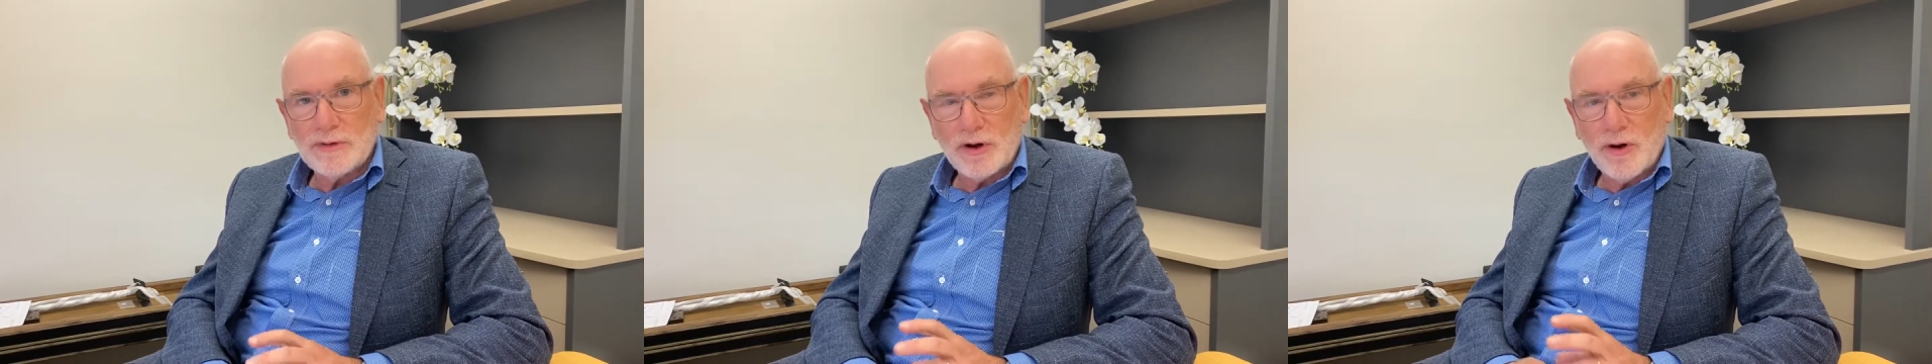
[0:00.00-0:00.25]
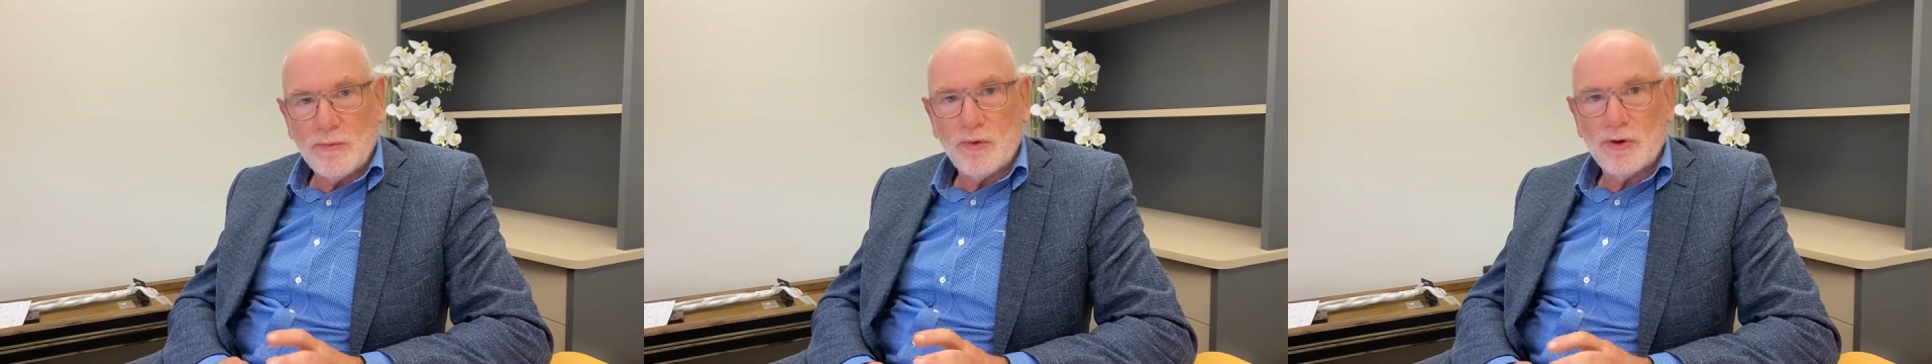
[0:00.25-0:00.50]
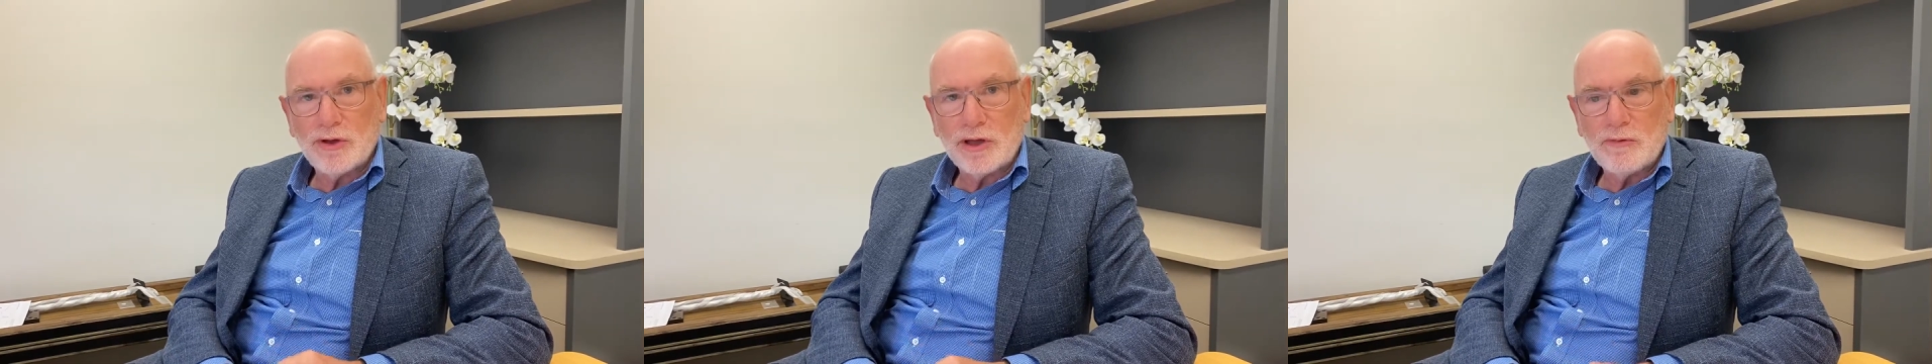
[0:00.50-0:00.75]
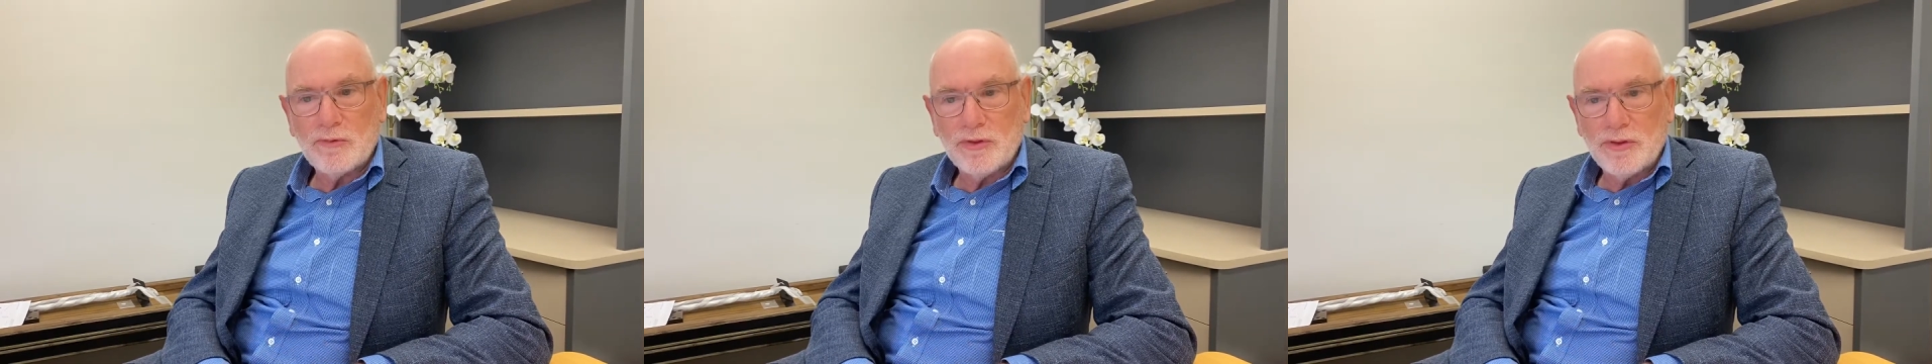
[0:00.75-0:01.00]
but I'm
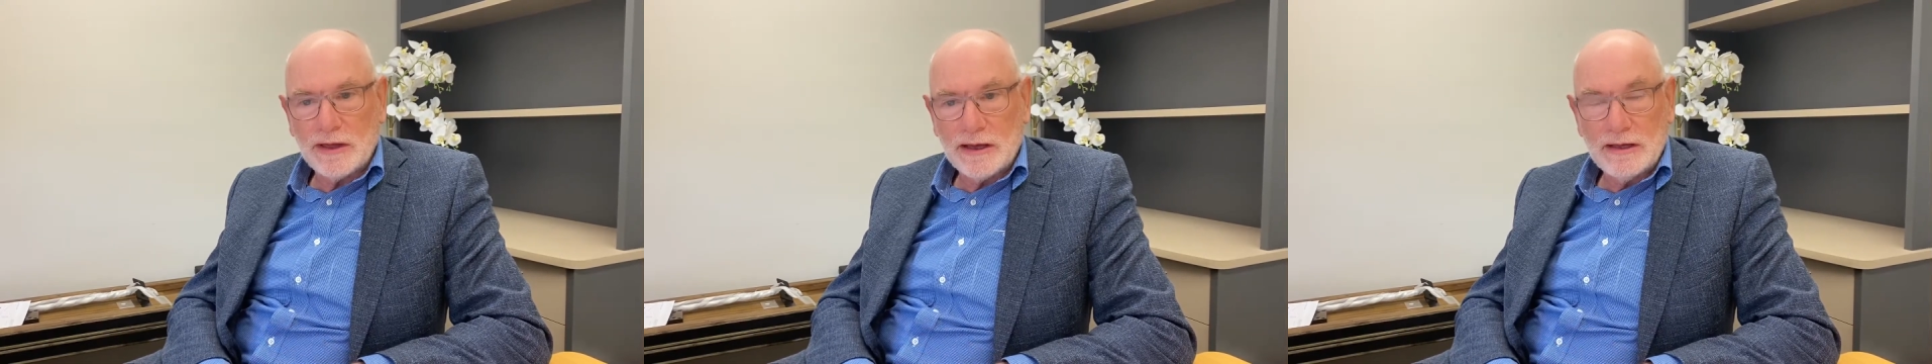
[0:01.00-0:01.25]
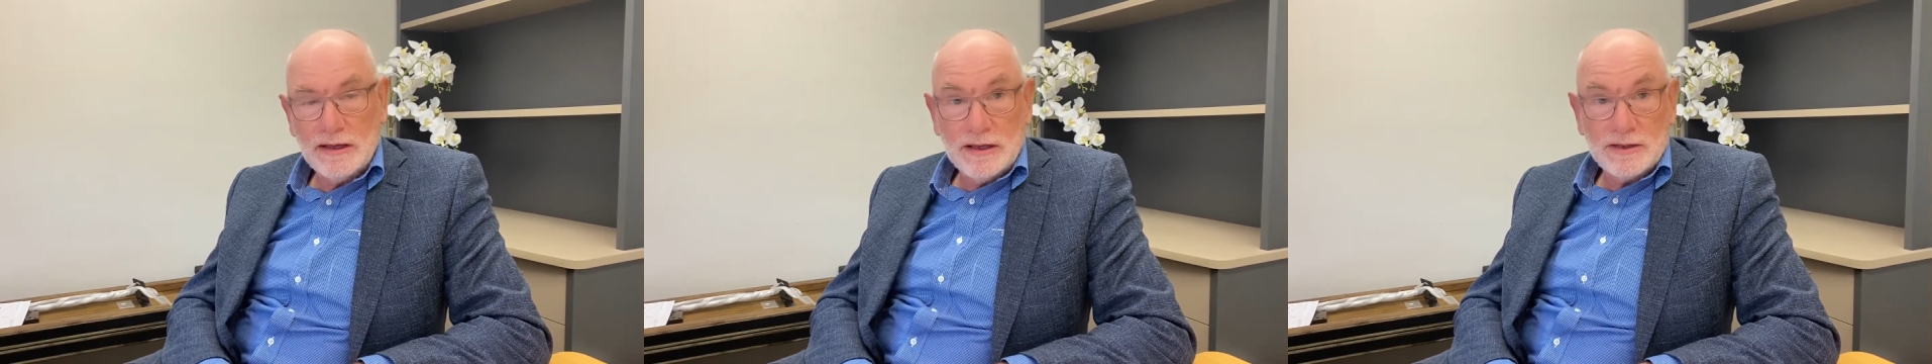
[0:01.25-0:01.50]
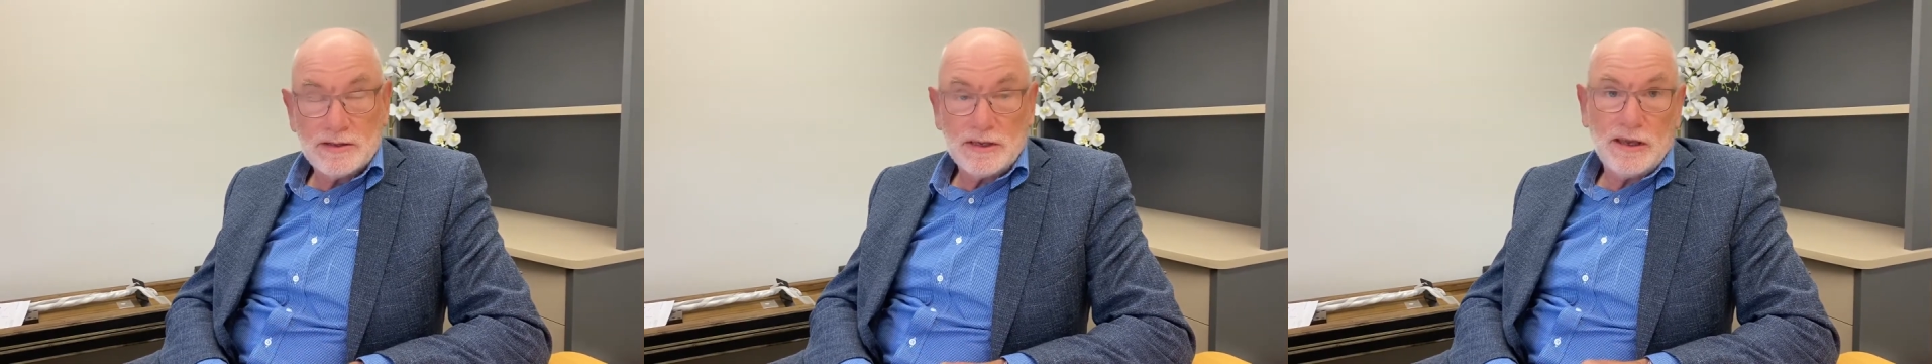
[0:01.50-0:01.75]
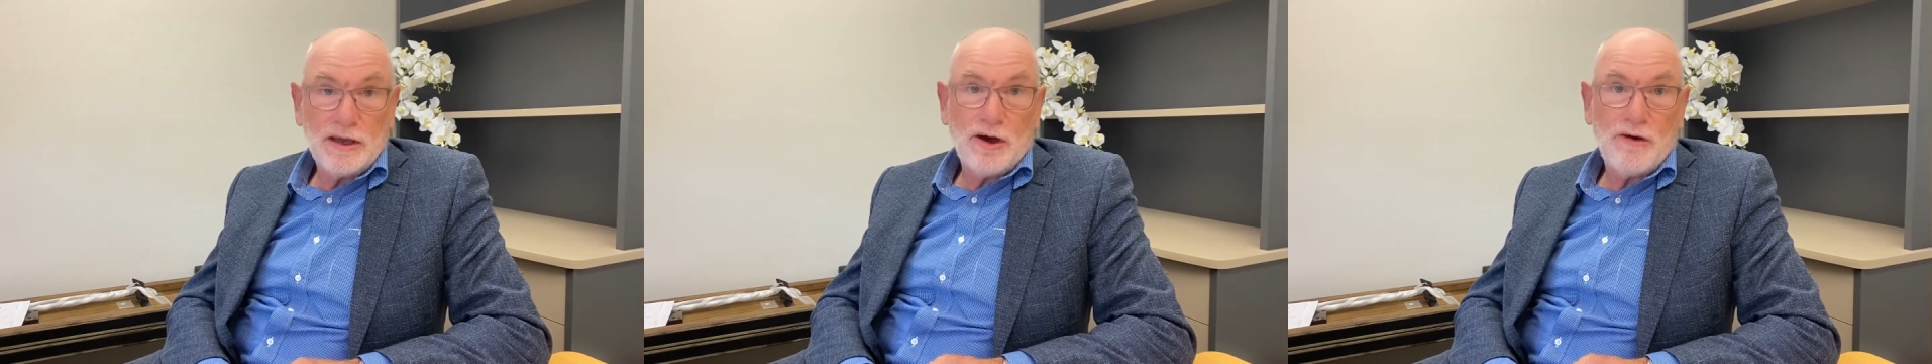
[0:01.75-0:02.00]
working with the
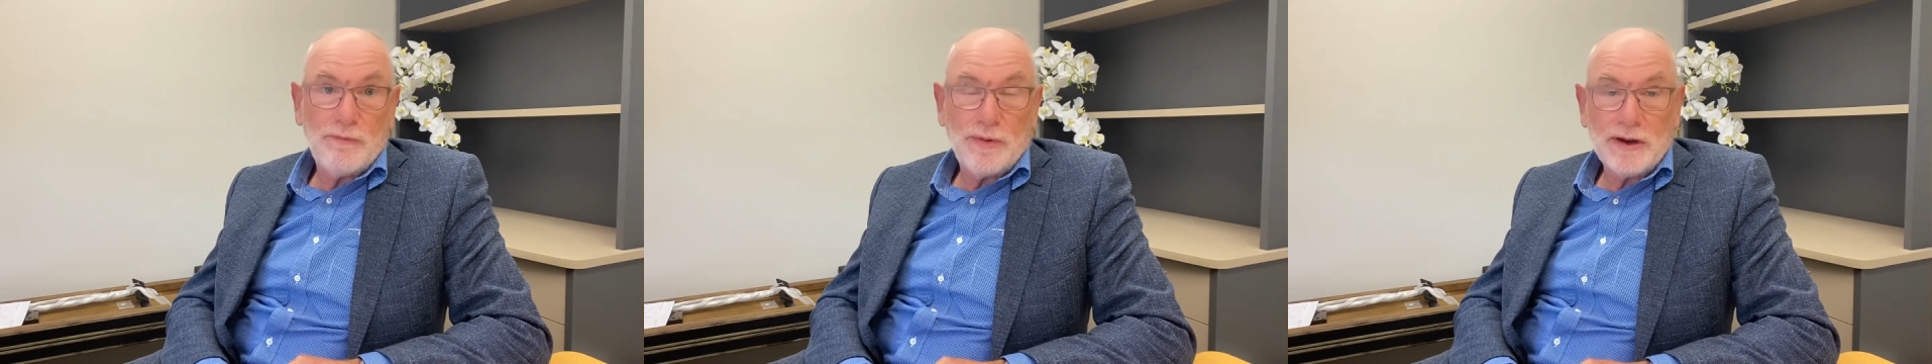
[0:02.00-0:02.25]
CEO of